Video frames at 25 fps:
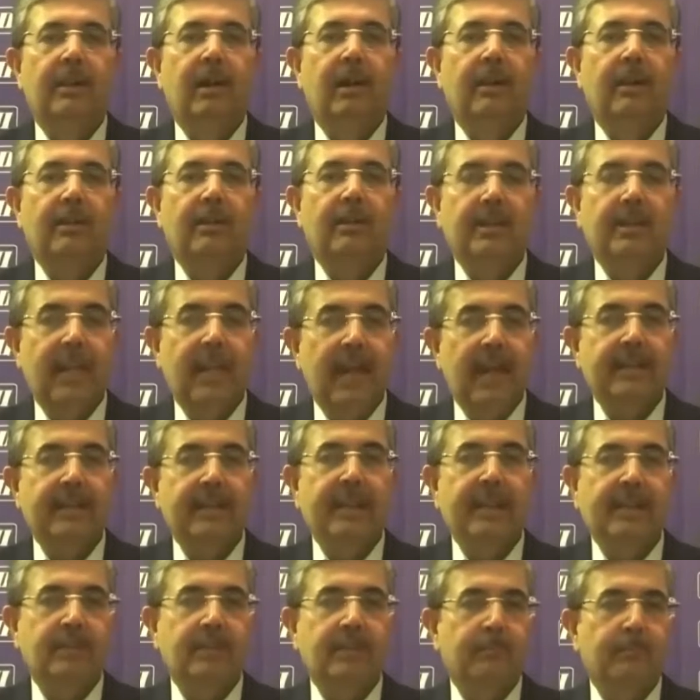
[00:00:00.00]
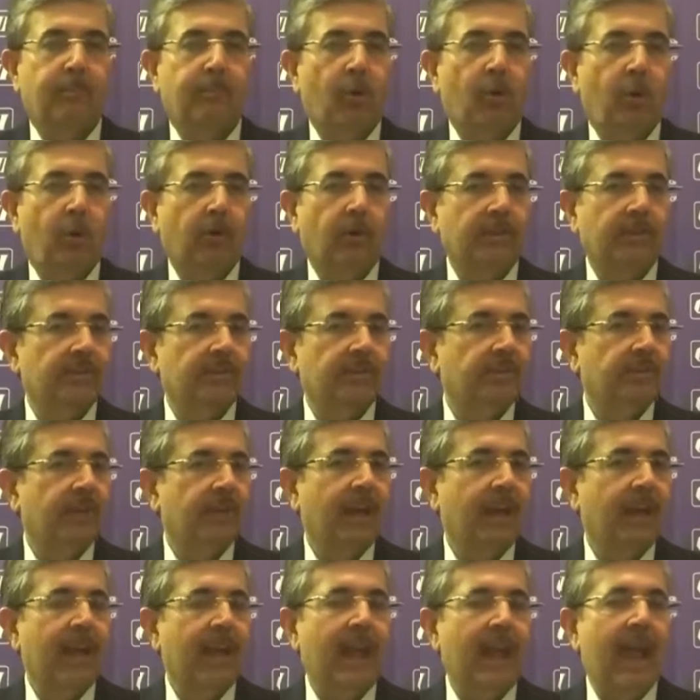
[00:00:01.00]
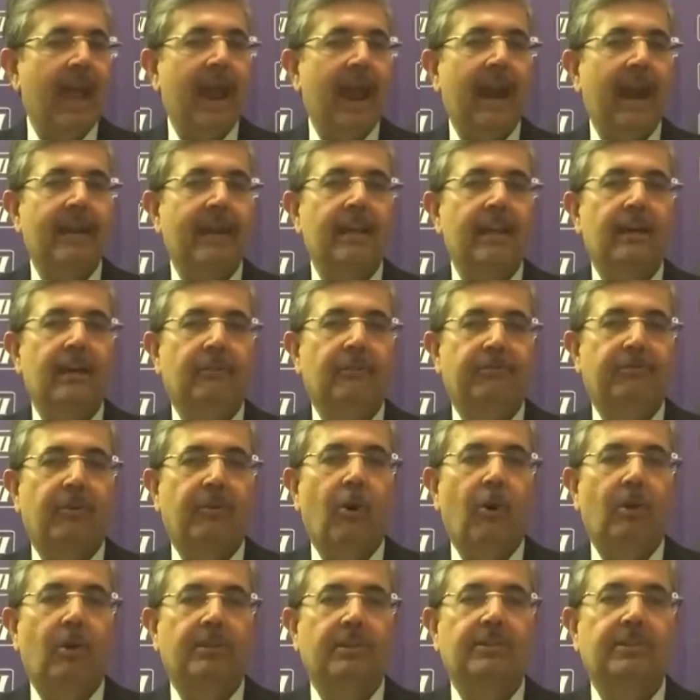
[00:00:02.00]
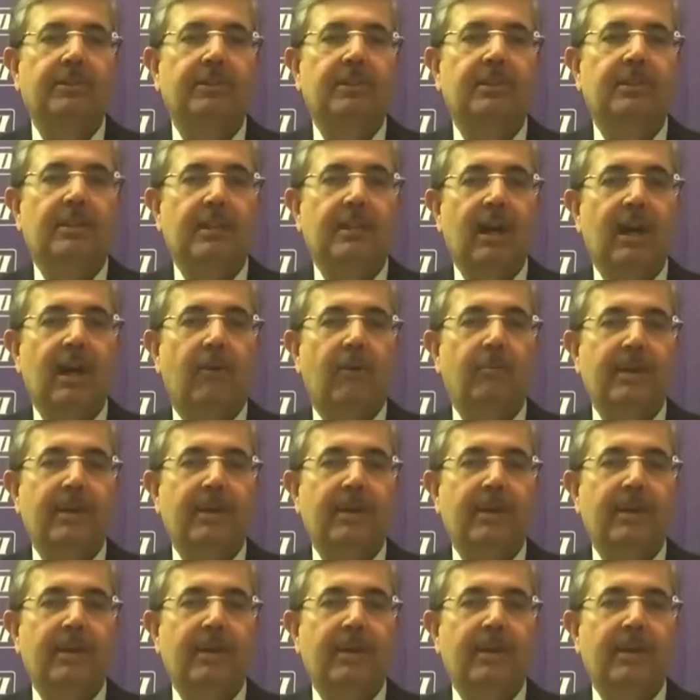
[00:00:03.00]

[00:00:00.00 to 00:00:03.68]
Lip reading: net exports, and of course, government spending.